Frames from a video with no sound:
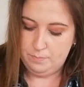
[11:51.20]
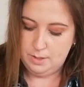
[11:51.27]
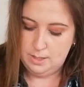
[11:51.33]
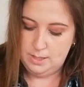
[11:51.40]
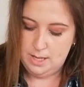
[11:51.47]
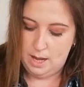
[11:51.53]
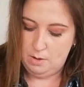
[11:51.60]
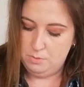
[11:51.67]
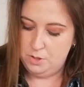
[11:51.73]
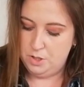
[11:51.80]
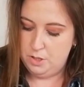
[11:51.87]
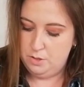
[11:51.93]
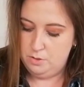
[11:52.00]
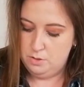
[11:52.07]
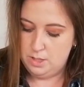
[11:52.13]
cells. You
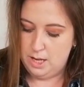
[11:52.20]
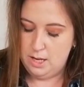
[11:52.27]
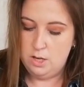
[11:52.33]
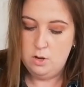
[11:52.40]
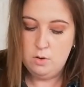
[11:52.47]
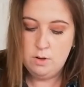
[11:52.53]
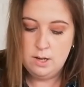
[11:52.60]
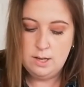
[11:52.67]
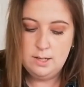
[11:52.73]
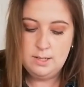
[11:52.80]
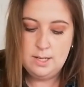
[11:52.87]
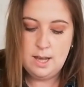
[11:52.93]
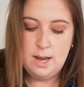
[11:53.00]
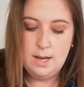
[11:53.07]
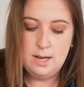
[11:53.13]
can use like yogurt
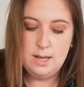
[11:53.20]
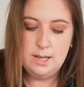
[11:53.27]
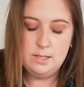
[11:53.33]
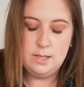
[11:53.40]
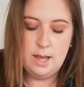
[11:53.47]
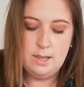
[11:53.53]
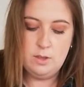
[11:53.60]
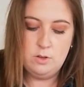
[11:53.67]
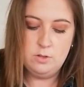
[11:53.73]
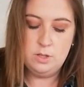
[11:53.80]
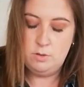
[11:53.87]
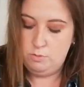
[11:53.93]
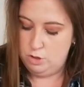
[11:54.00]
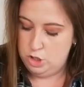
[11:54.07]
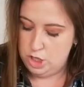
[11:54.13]
containers, like those
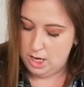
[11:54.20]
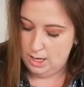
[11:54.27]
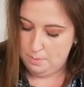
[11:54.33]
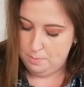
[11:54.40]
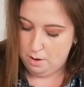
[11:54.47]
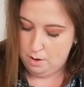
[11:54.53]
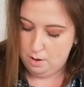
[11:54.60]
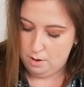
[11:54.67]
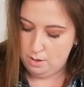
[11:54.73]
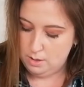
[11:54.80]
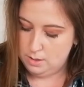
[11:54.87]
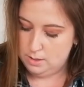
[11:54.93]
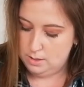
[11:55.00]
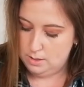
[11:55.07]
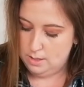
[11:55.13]
little jelly
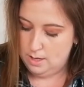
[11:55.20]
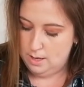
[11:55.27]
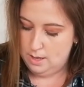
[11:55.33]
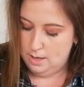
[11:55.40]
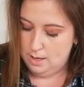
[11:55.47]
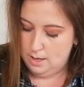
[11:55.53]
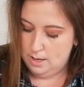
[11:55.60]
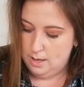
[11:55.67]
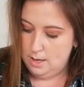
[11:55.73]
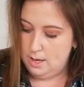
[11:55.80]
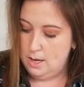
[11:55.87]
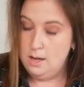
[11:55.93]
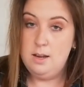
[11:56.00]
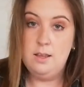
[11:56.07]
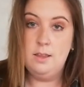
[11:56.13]
pots,
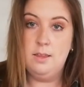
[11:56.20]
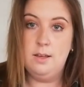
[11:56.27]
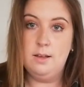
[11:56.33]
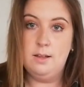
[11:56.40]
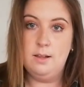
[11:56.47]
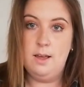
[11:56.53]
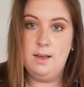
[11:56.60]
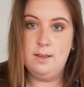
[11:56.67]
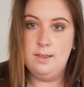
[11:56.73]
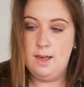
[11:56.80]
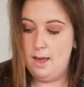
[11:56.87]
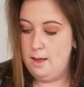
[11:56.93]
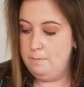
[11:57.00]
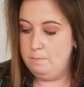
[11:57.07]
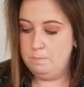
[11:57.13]
anything like
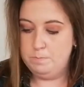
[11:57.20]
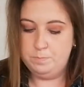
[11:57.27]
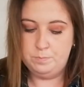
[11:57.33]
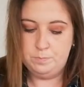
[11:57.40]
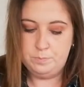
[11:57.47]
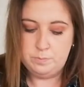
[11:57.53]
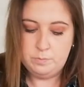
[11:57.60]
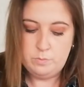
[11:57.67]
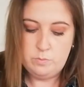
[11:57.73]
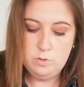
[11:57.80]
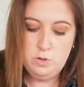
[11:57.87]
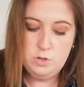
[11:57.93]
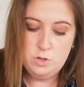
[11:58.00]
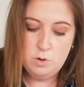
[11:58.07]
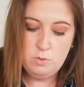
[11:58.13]
that.
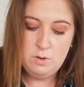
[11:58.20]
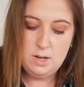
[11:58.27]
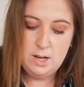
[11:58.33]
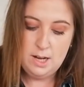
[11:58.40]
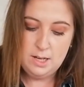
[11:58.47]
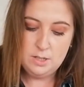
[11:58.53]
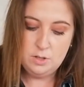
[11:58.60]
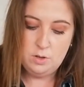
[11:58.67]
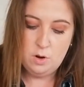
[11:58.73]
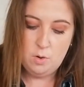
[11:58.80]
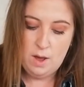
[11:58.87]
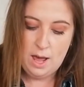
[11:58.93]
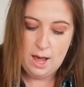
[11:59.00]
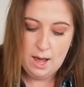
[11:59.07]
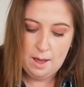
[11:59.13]
You don't need to go
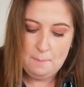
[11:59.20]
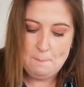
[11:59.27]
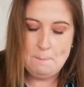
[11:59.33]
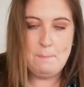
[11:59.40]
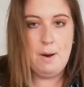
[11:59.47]
out and